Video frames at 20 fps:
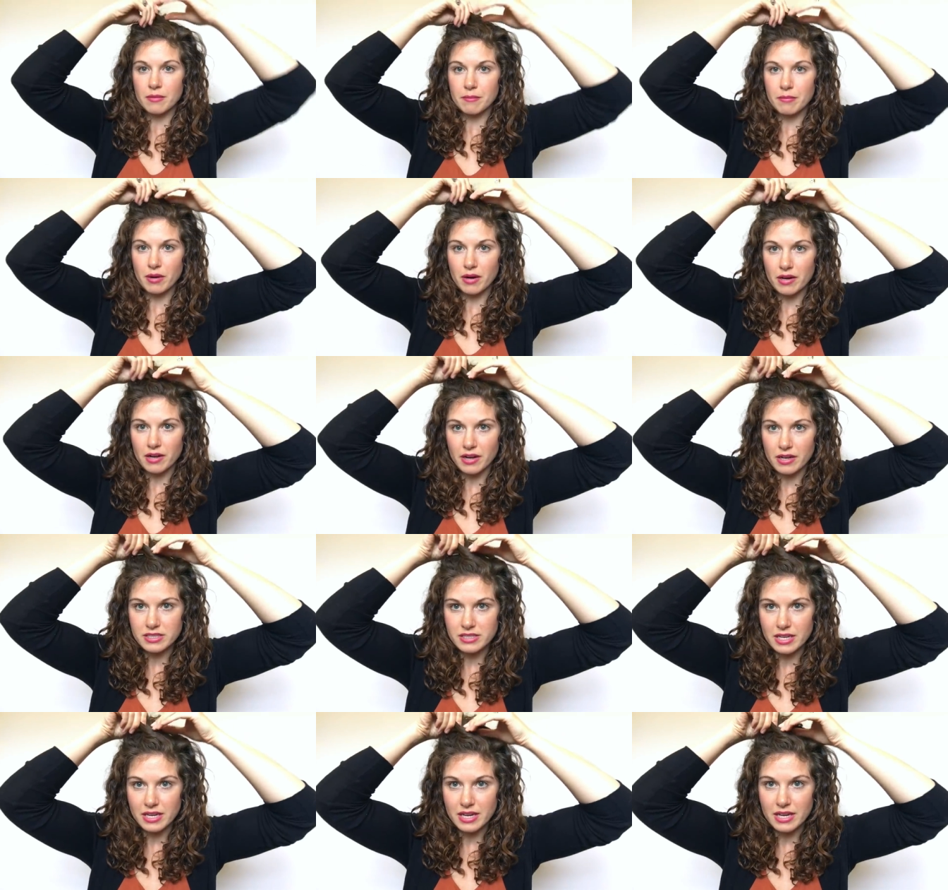But
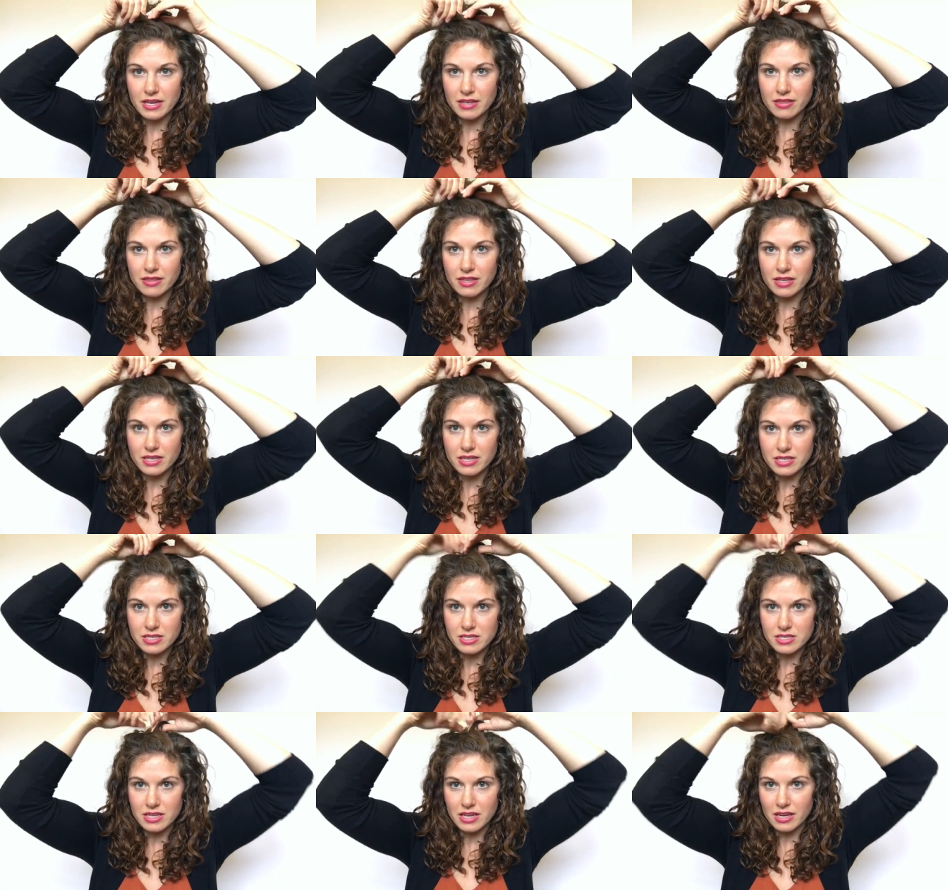I take
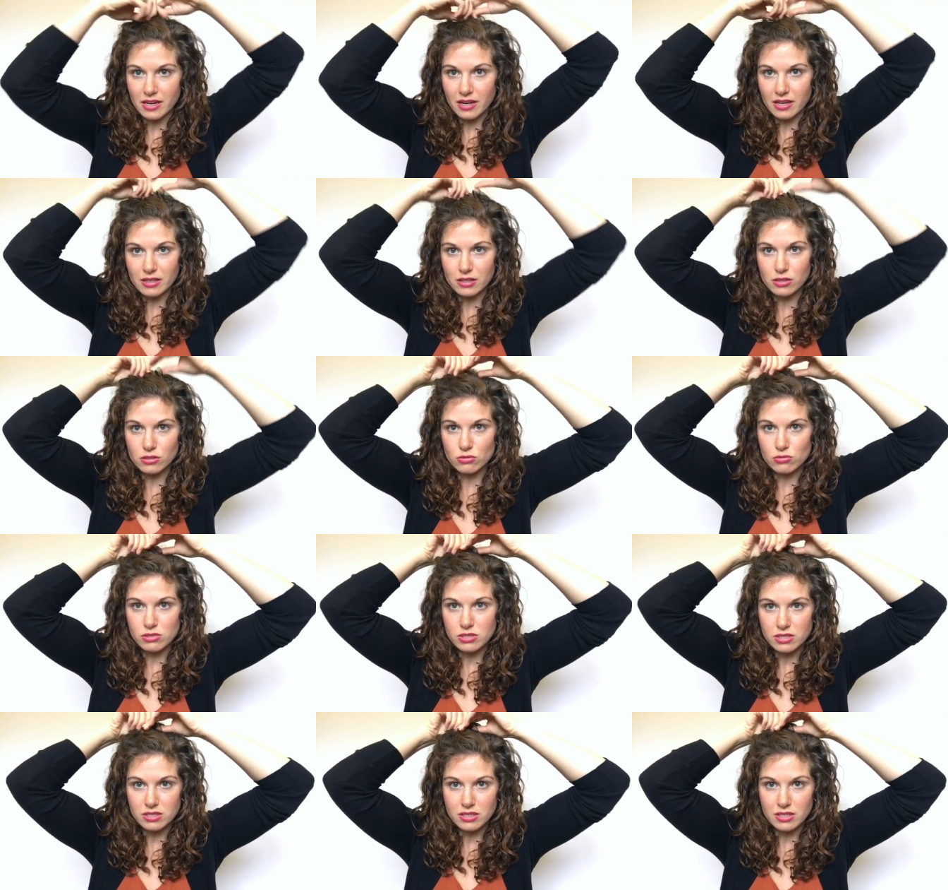this and I
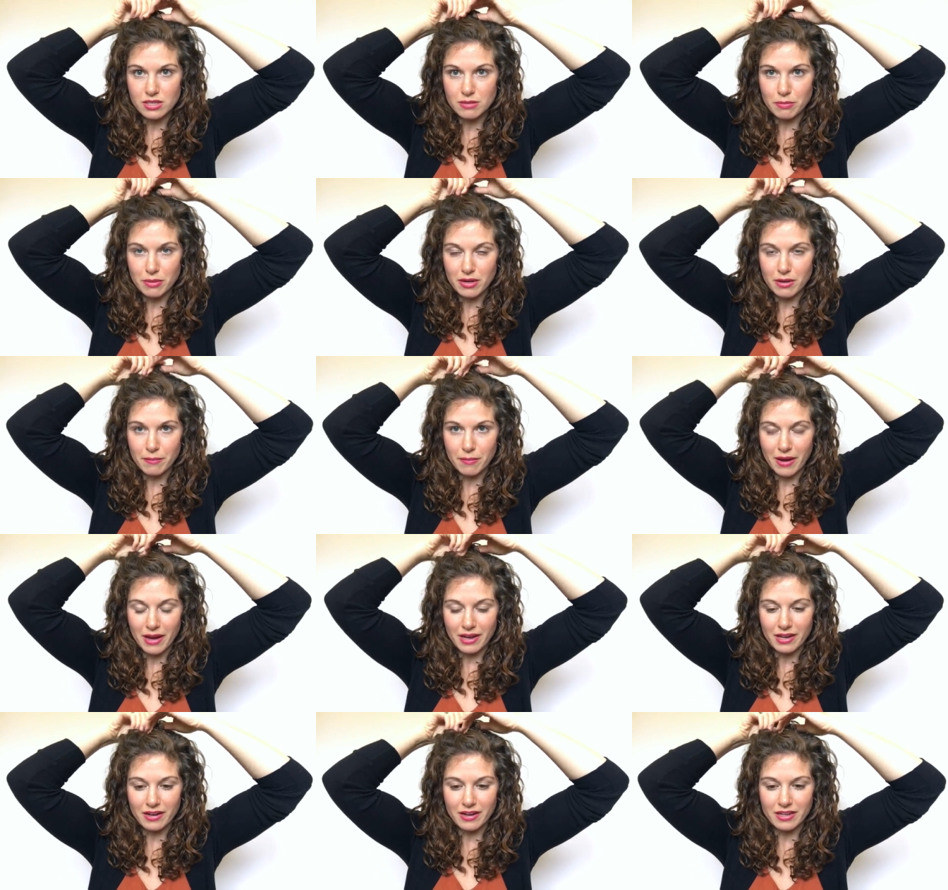loosely pin it
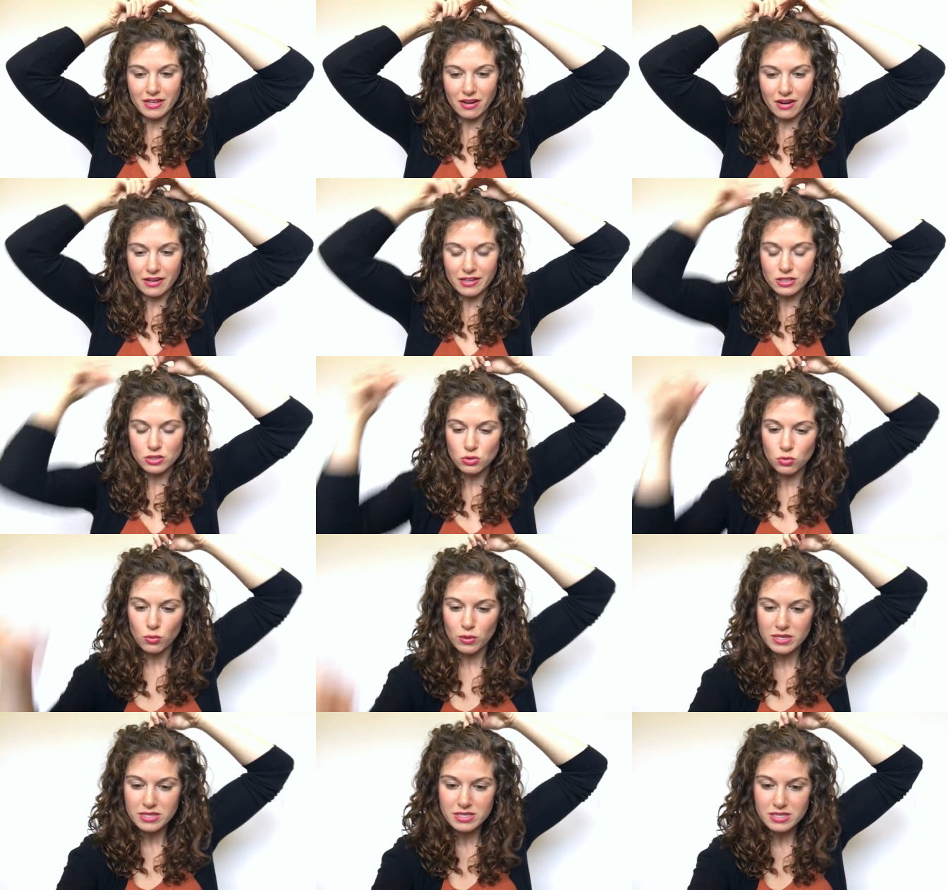back and I kind of
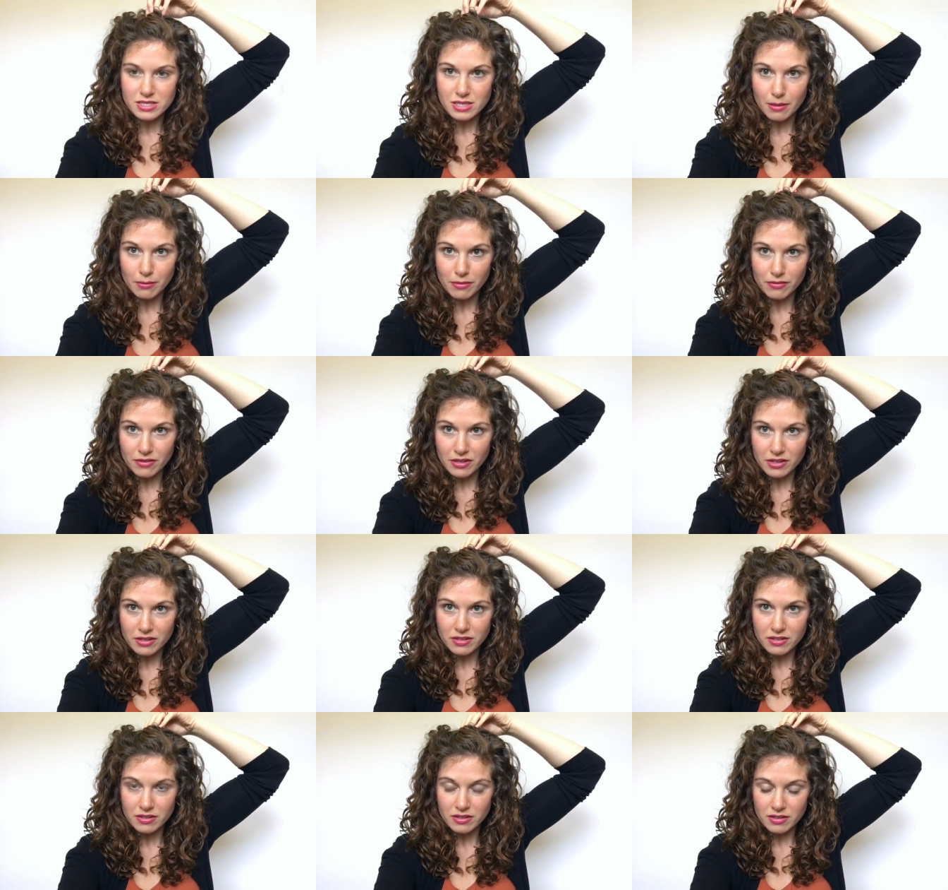twist some of
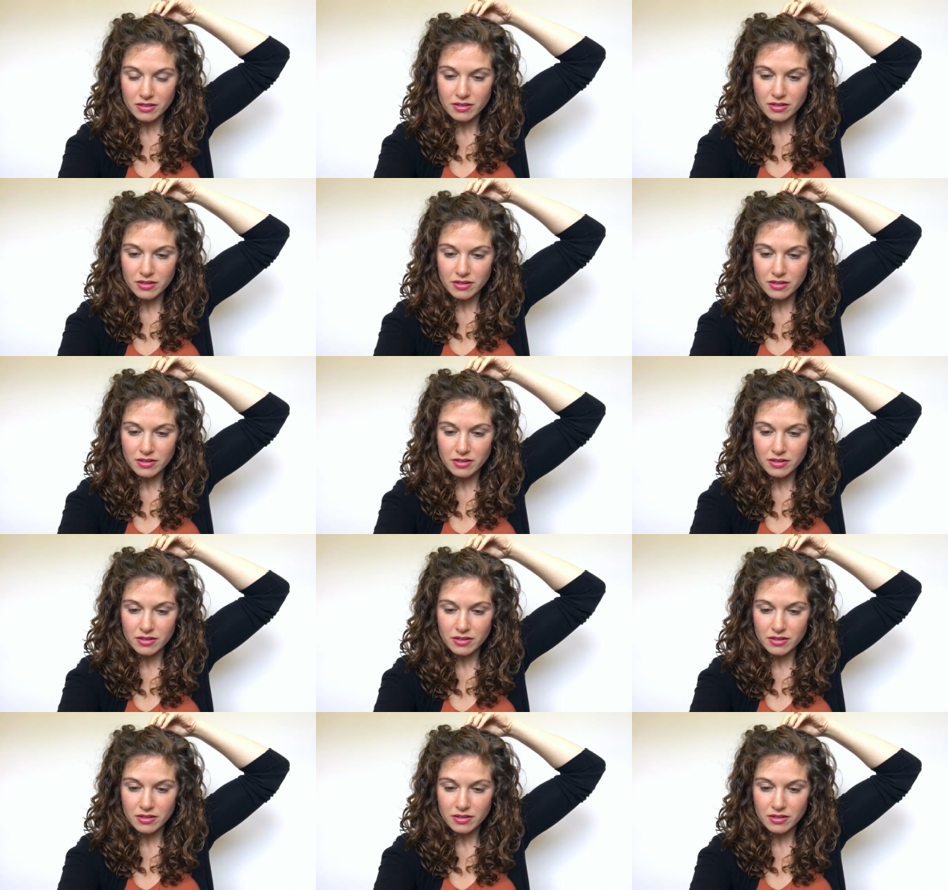it.